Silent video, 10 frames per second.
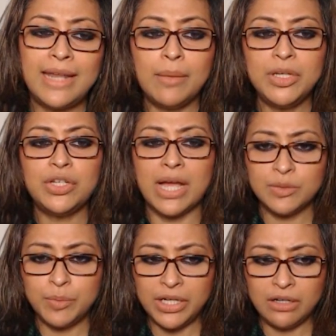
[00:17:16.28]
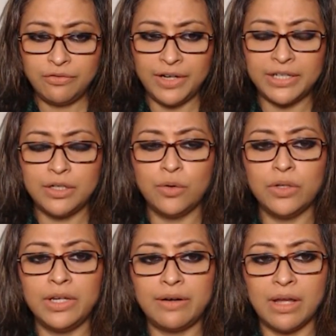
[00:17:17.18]
Damage has been inflicted
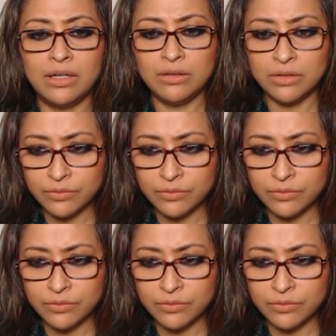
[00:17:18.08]
on Iran,